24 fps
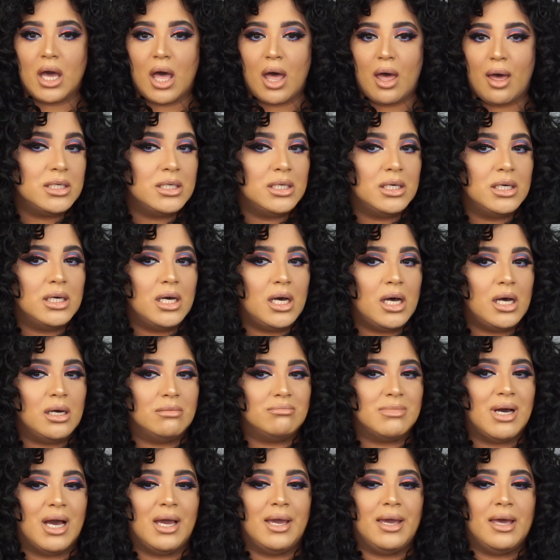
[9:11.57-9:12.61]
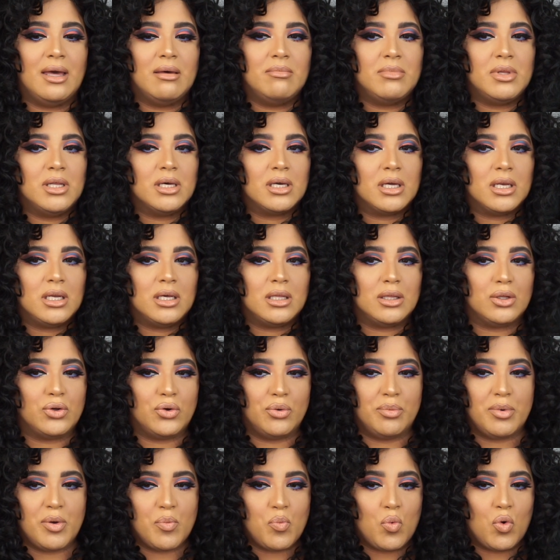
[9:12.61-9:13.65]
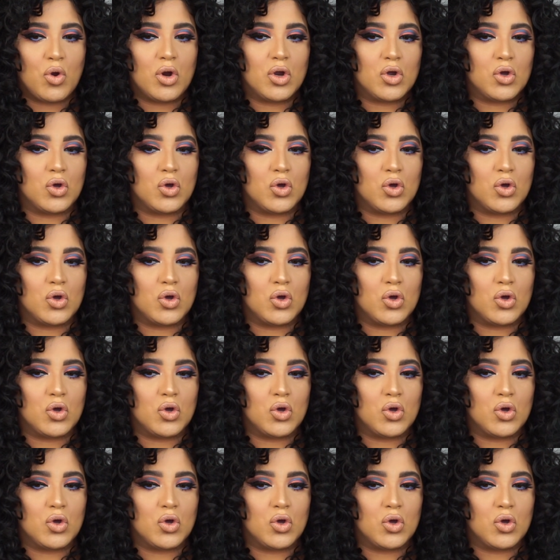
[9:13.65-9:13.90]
I am looking a little bit more